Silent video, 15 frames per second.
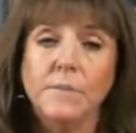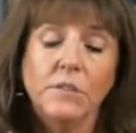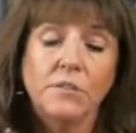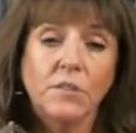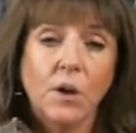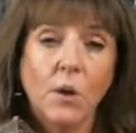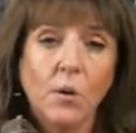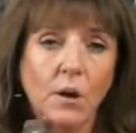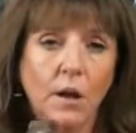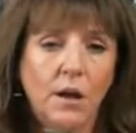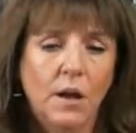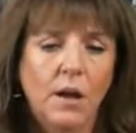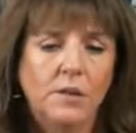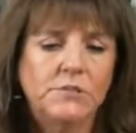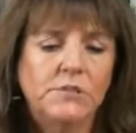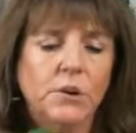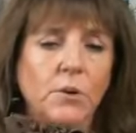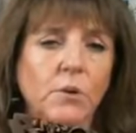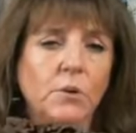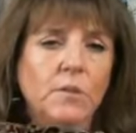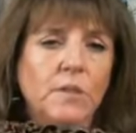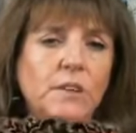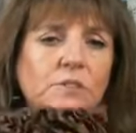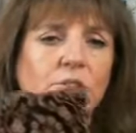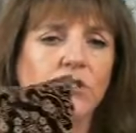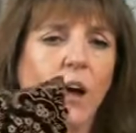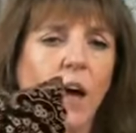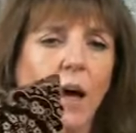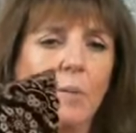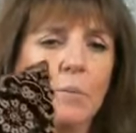So this
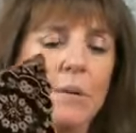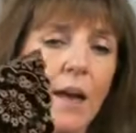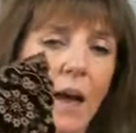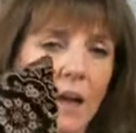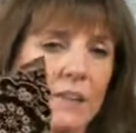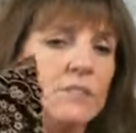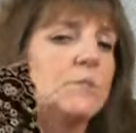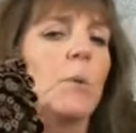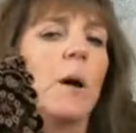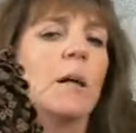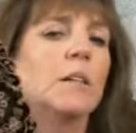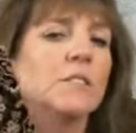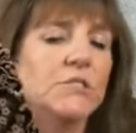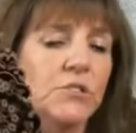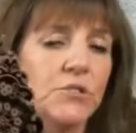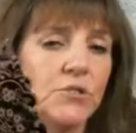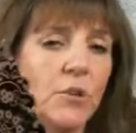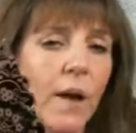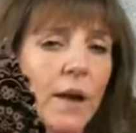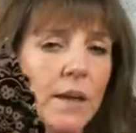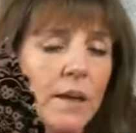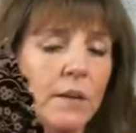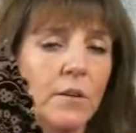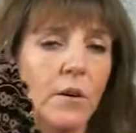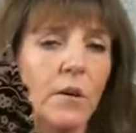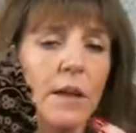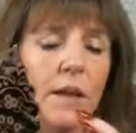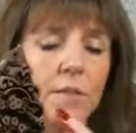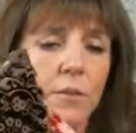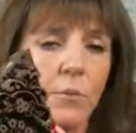chop, yes, while it's a
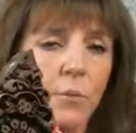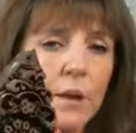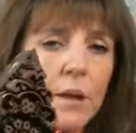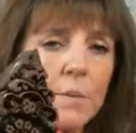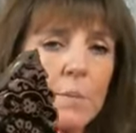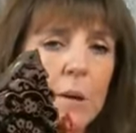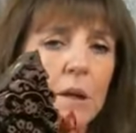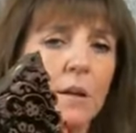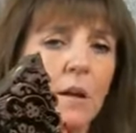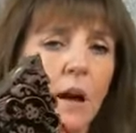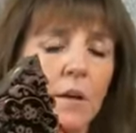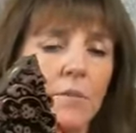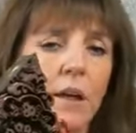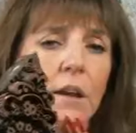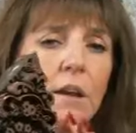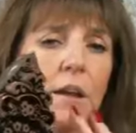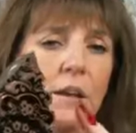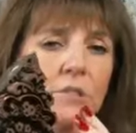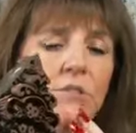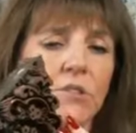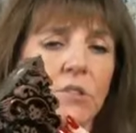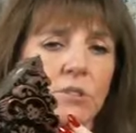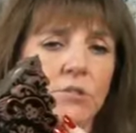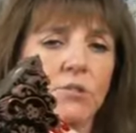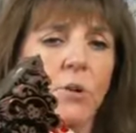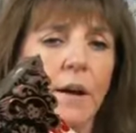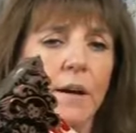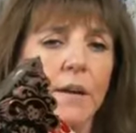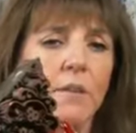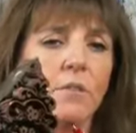triangle and the repeat of it is the
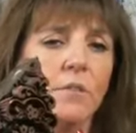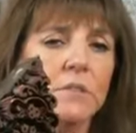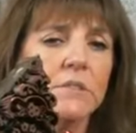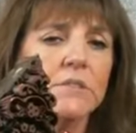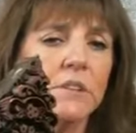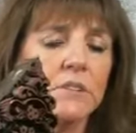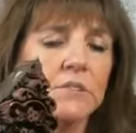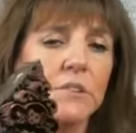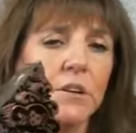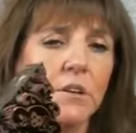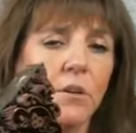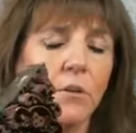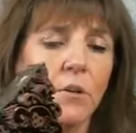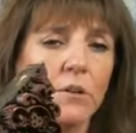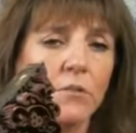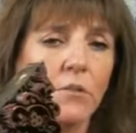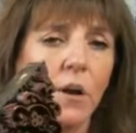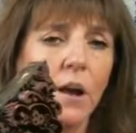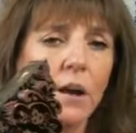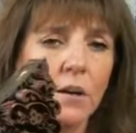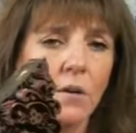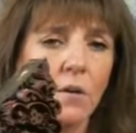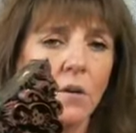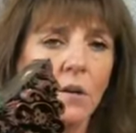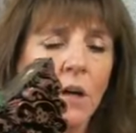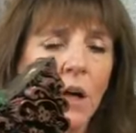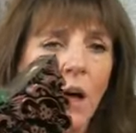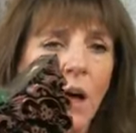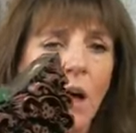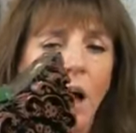triangle, the 60-degree triangle,
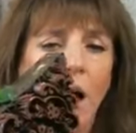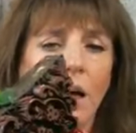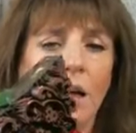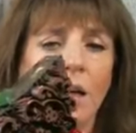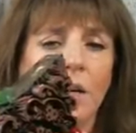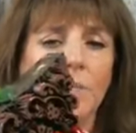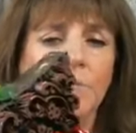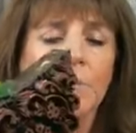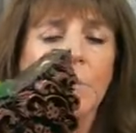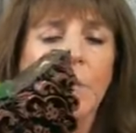um,